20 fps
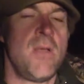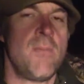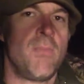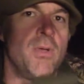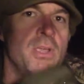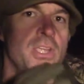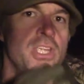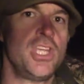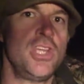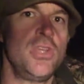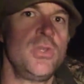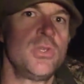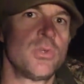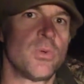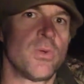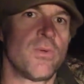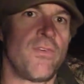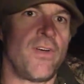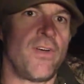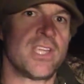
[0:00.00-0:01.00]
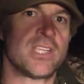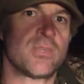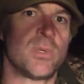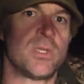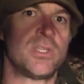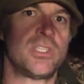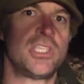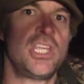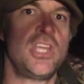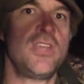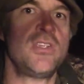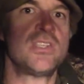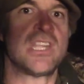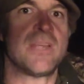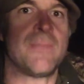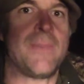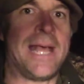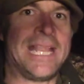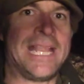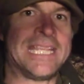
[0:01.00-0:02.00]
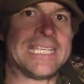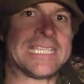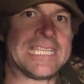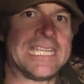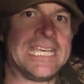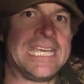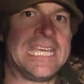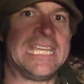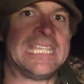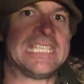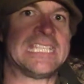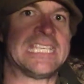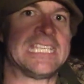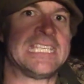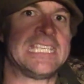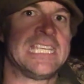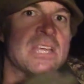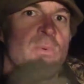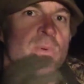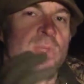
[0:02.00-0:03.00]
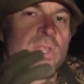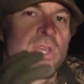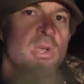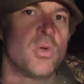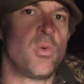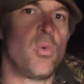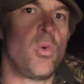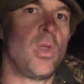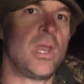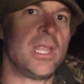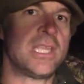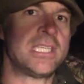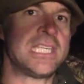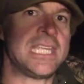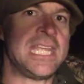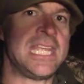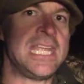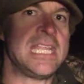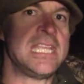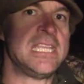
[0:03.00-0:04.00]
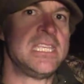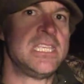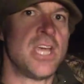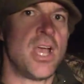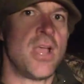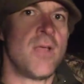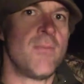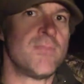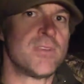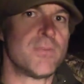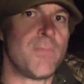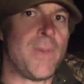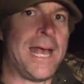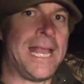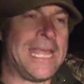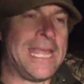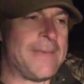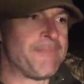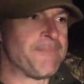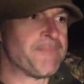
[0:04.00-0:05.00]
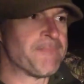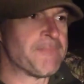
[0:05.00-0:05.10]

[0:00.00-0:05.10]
my usual advice when choosing pellets is to stick with a quality domed pellet.